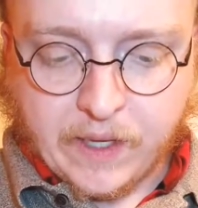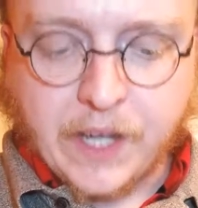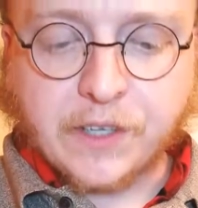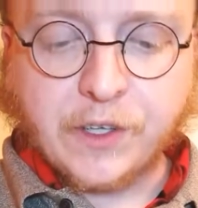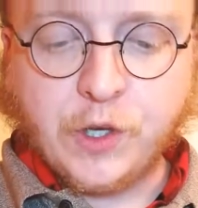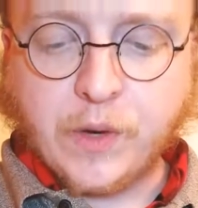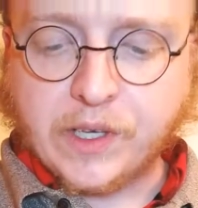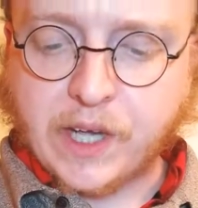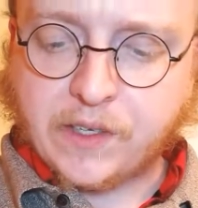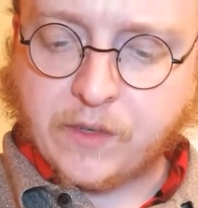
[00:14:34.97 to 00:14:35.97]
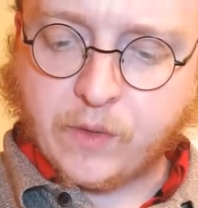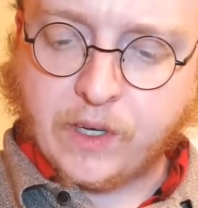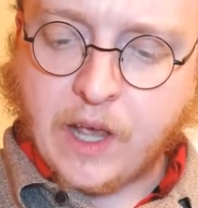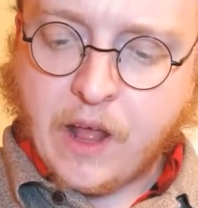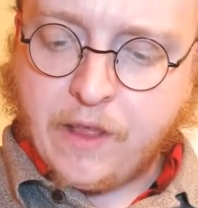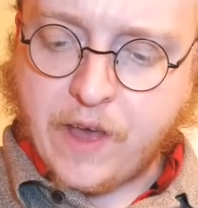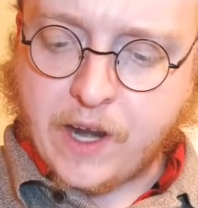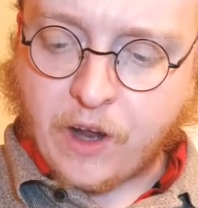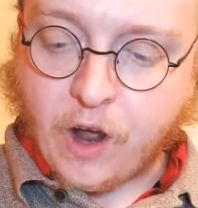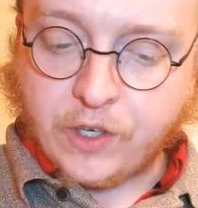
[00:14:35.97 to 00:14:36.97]
Each of the two contestants would
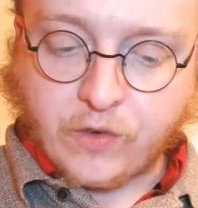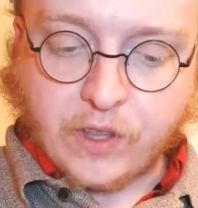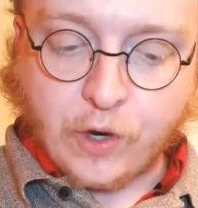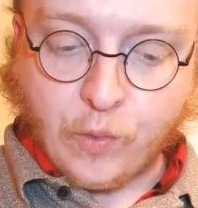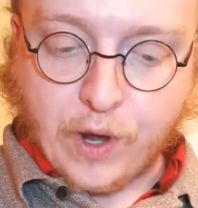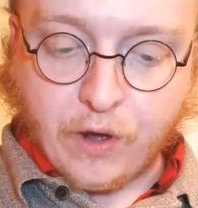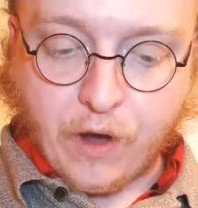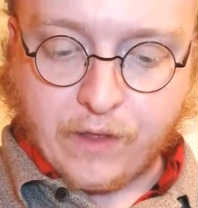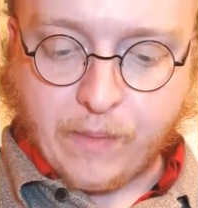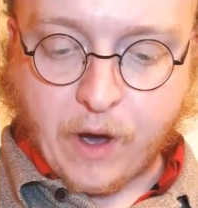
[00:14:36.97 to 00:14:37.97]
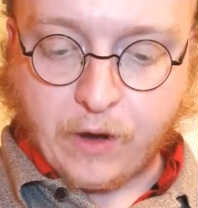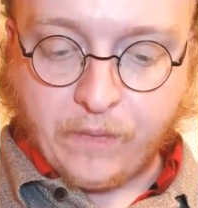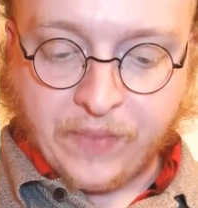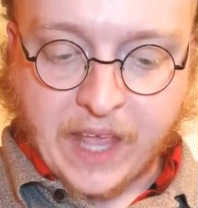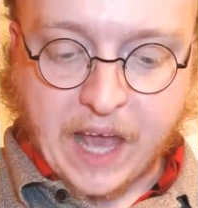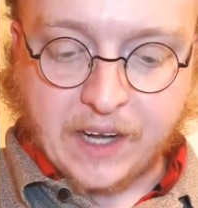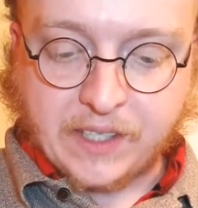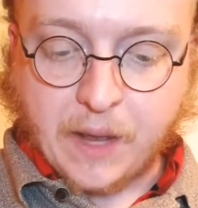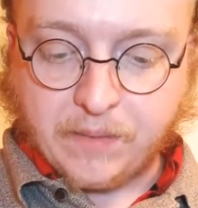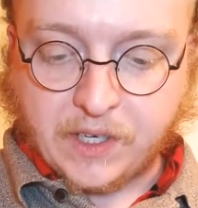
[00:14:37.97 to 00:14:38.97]
then concentrate their will on the bottle and
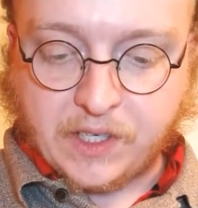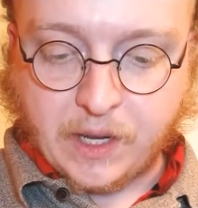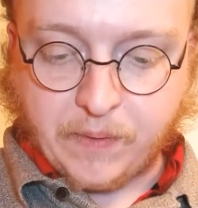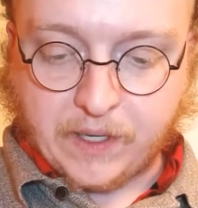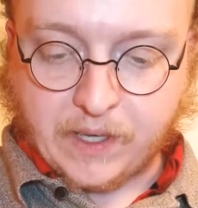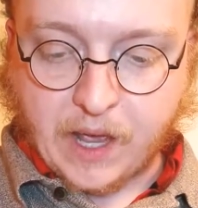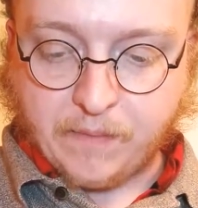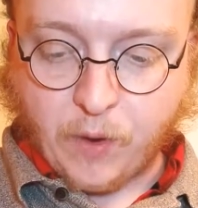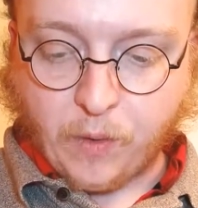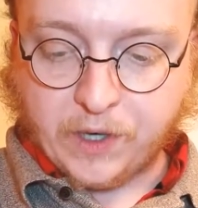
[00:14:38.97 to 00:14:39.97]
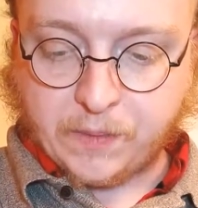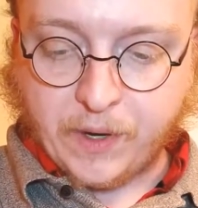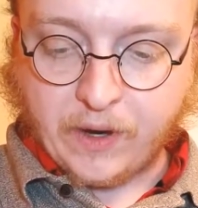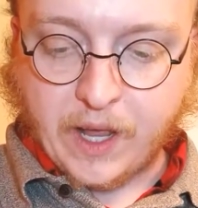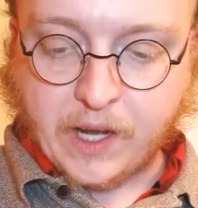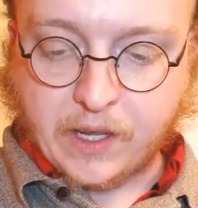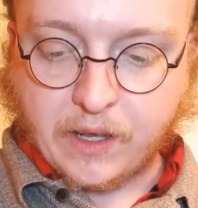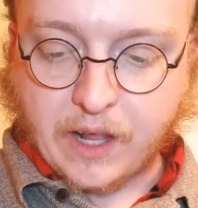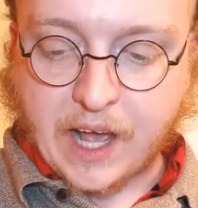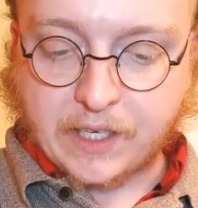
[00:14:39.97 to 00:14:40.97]
attempt to tip it and pour spirit into
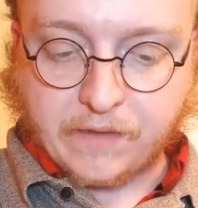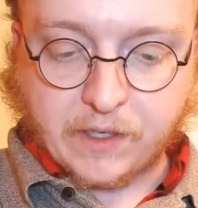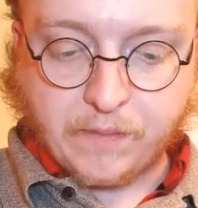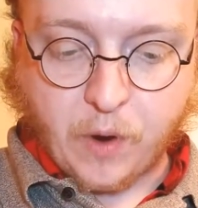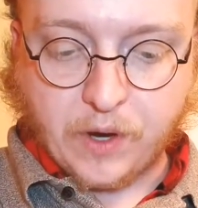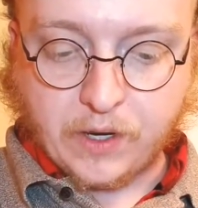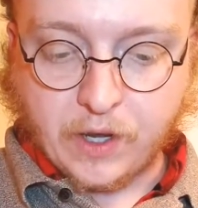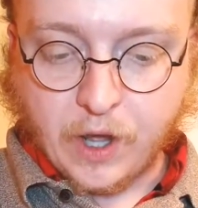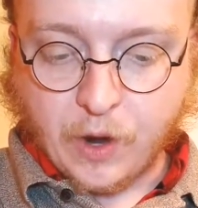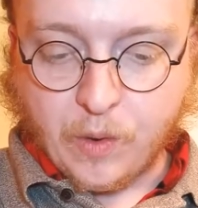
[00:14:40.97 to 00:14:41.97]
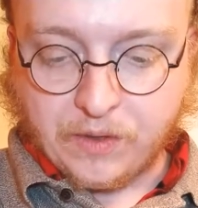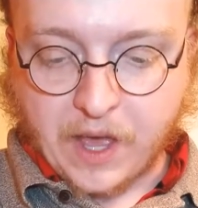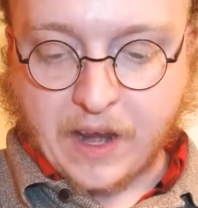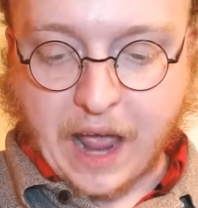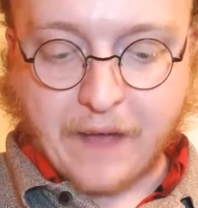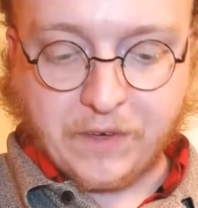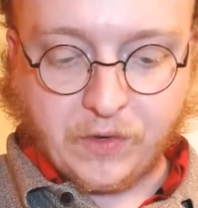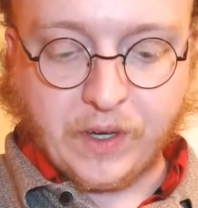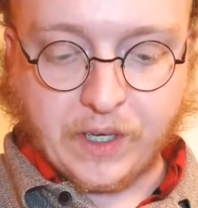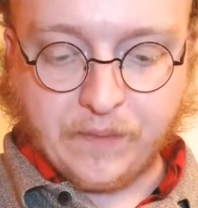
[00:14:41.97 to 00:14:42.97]
the glass of his opponent, who would then have to
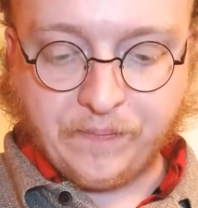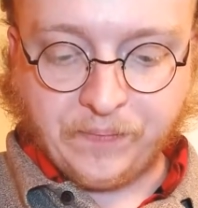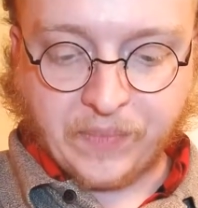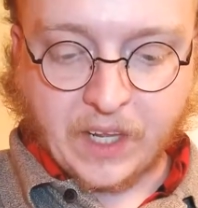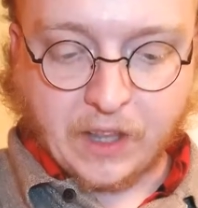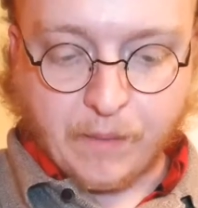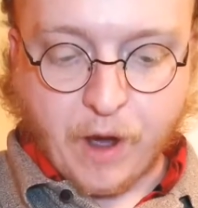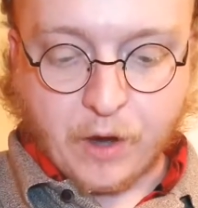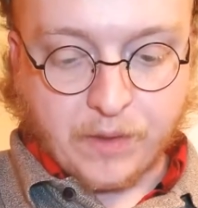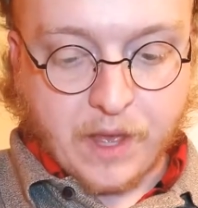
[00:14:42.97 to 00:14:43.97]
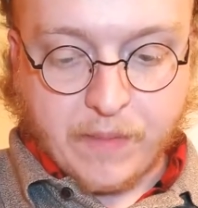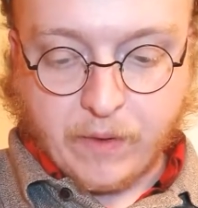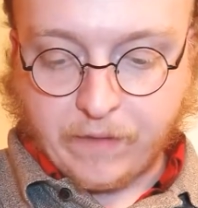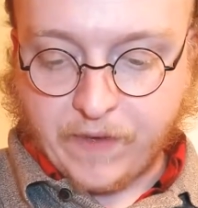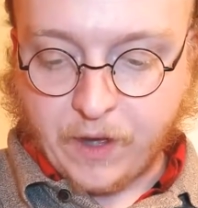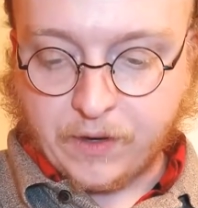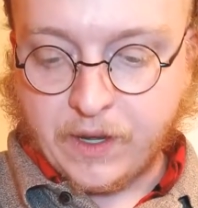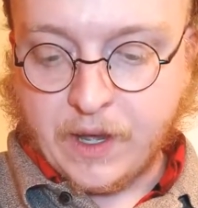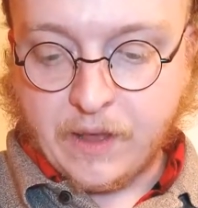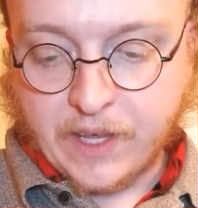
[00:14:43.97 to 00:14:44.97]
drink it. The bottle would then be
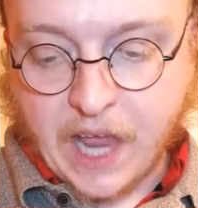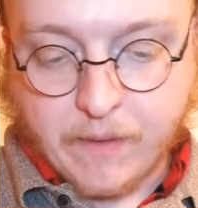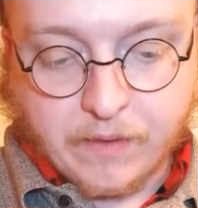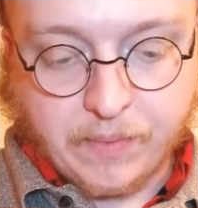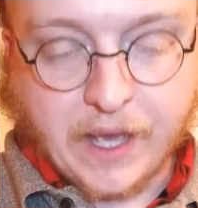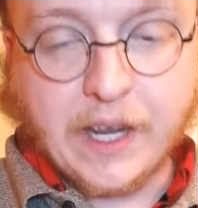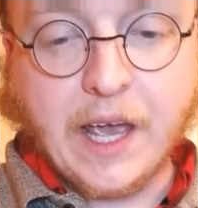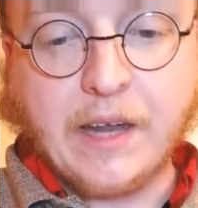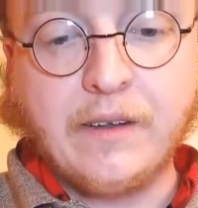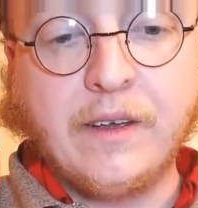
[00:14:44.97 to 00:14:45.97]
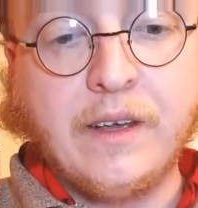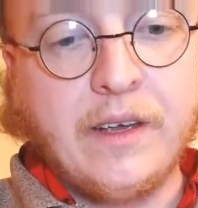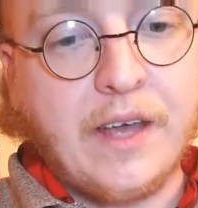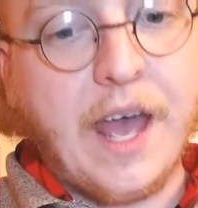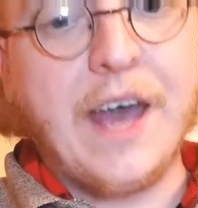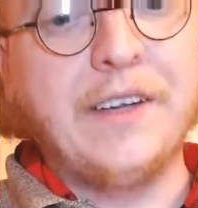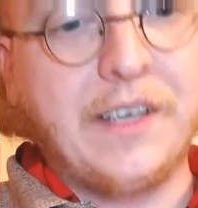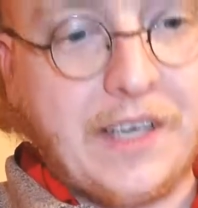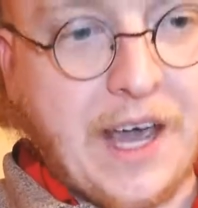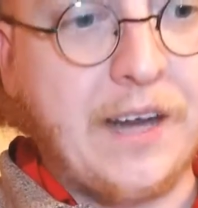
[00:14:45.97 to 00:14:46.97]
refilled. The game would be played again
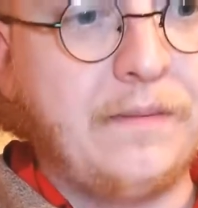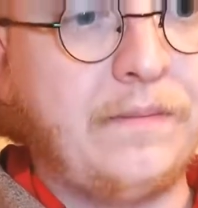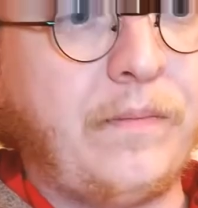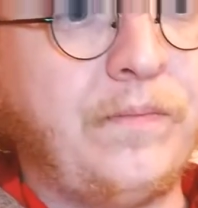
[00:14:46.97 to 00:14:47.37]
and again.